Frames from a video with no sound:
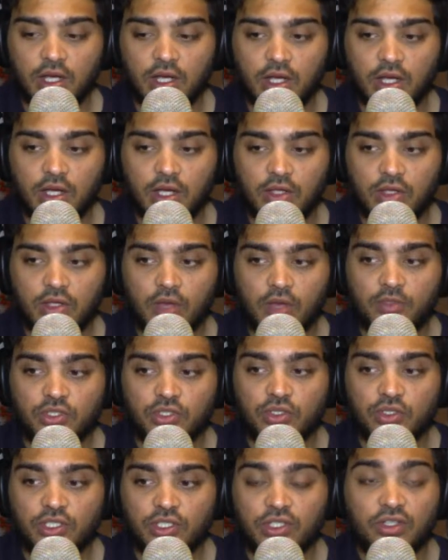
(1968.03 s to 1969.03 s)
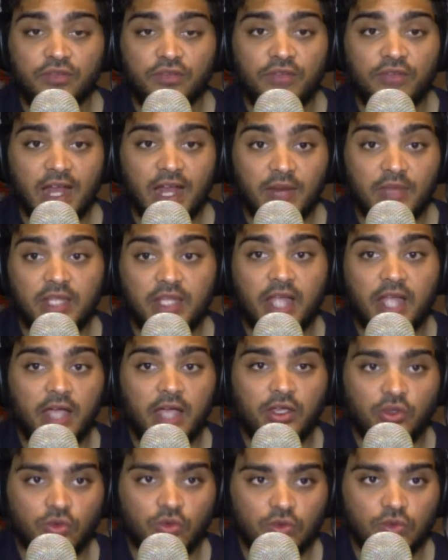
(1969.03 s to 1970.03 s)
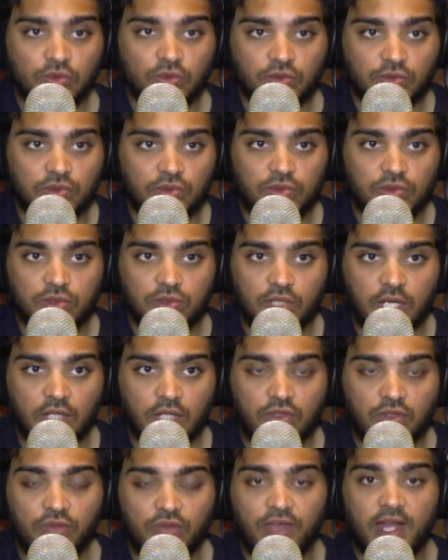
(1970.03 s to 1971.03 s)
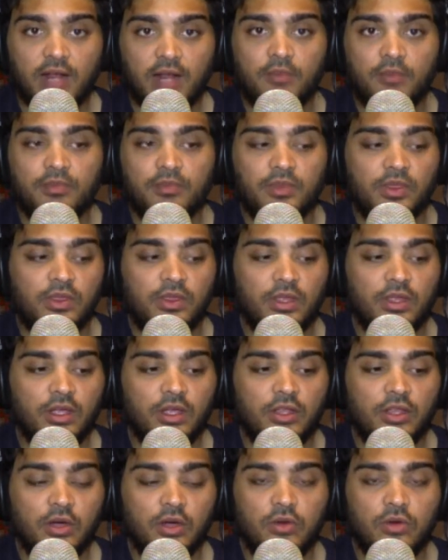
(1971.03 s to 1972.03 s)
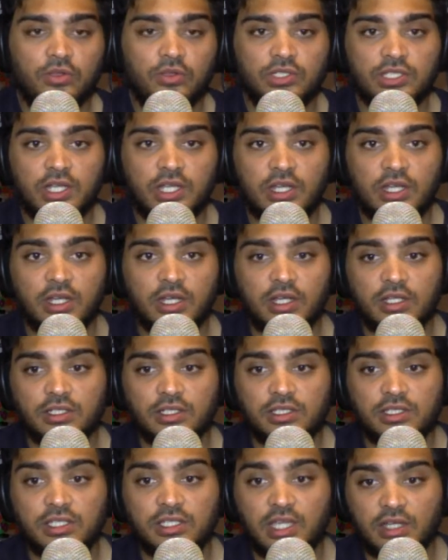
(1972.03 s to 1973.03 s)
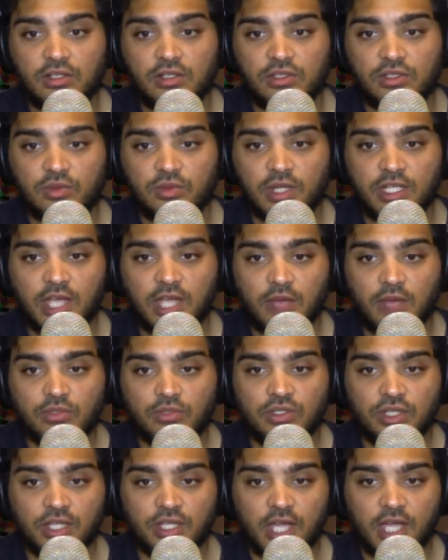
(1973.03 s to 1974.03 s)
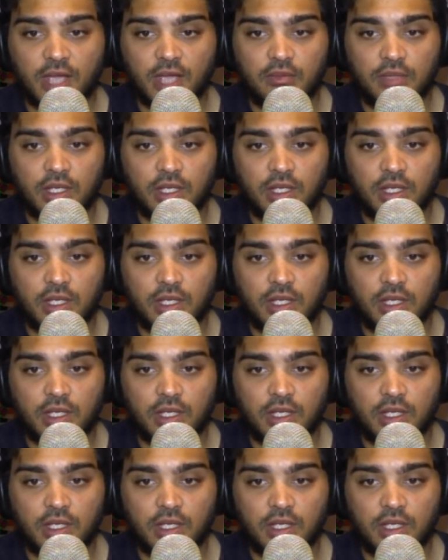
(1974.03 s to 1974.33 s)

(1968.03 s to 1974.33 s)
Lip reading: develop that IQ and develop those skills when it comes to the game.